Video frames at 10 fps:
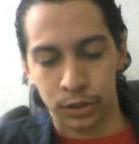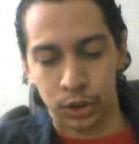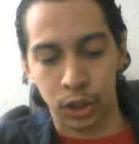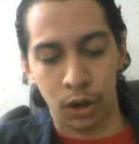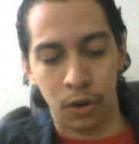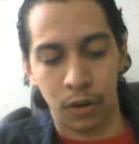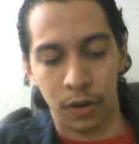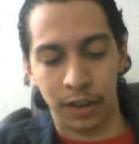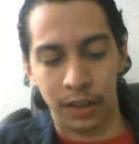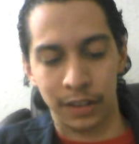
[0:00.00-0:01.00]

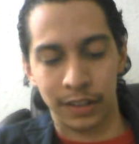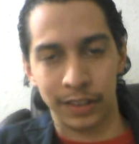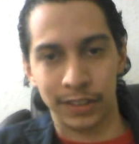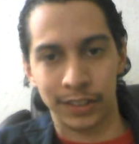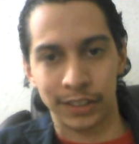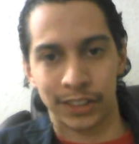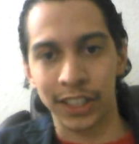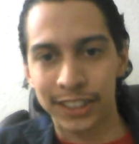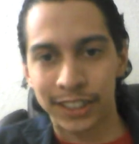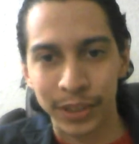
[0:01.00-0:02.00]
So,
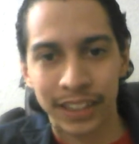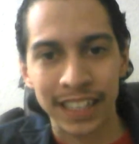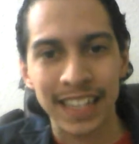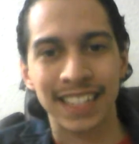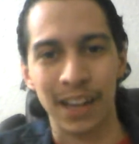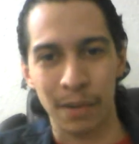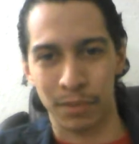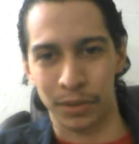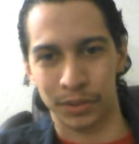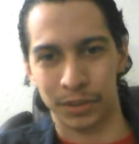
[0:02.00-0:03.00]
just with these
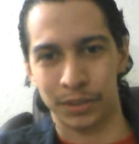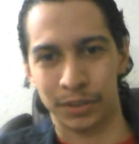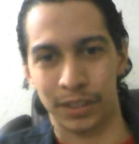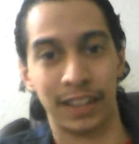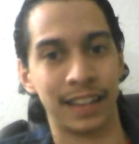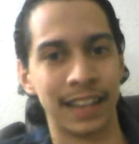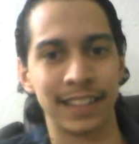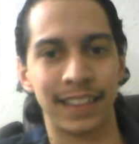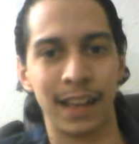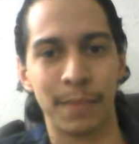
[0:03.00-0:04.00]
numbers, and
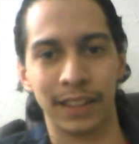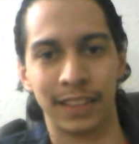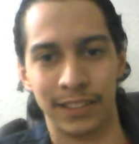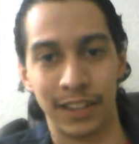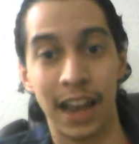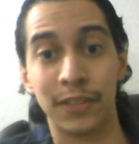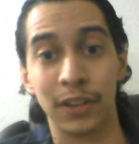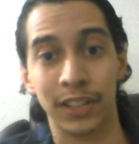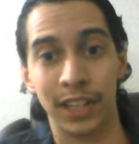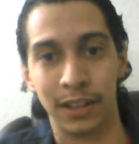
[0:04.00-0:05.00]
that's the thing about this. You have to
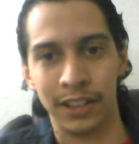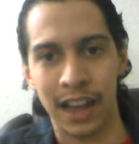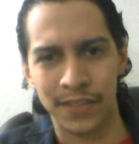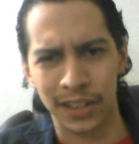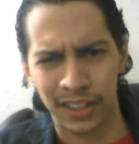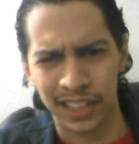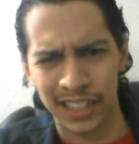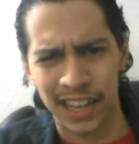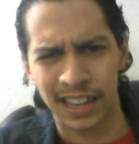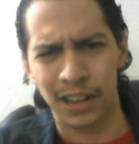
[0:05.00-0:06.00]
look at
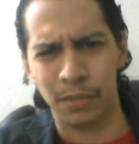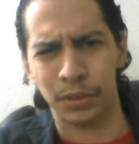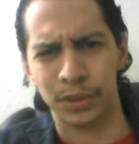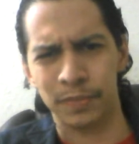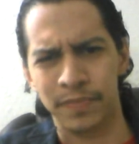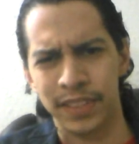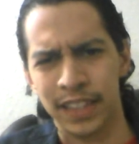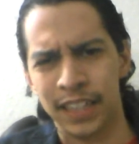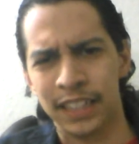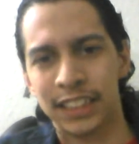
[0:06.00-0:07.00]
these kind of numbers.
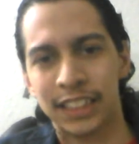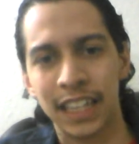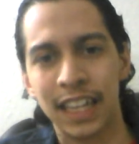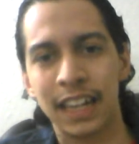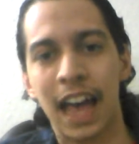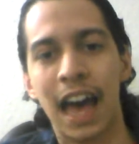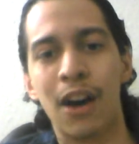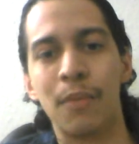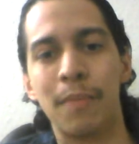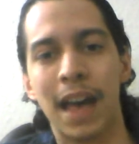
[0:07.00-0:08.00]
Seeing
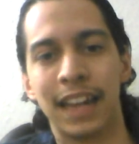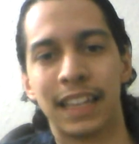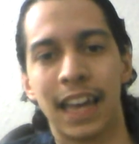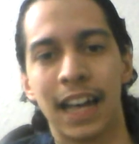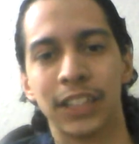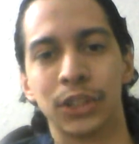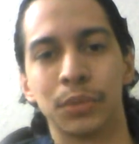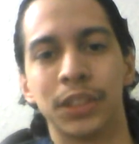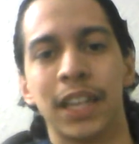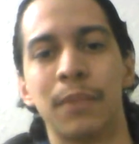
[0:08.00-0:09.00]
how Matt
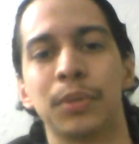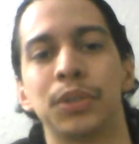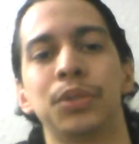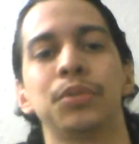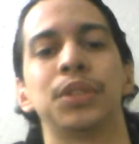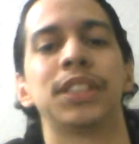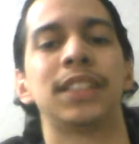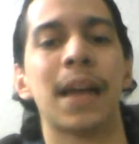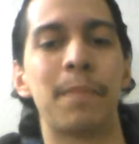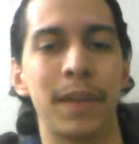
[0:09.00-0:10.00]
Castle was able to
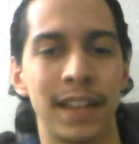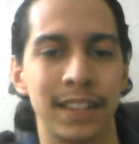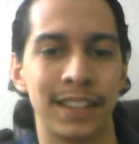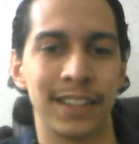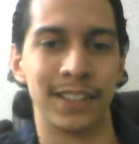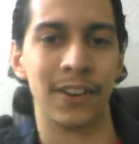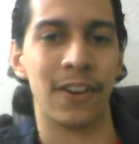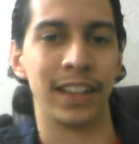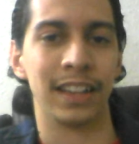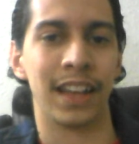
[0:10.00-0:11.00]
step into the
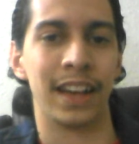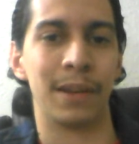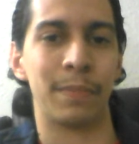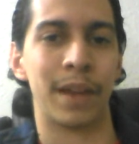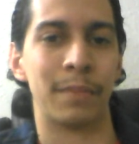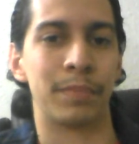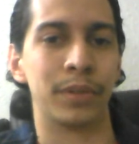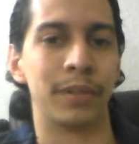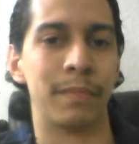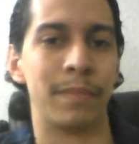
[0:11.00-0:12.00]
starting lineup
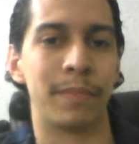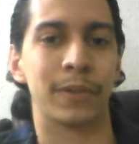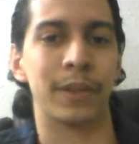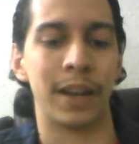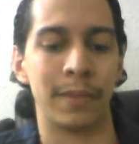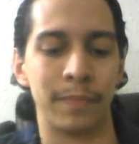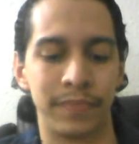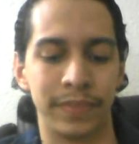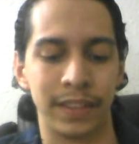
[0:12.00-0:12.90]
and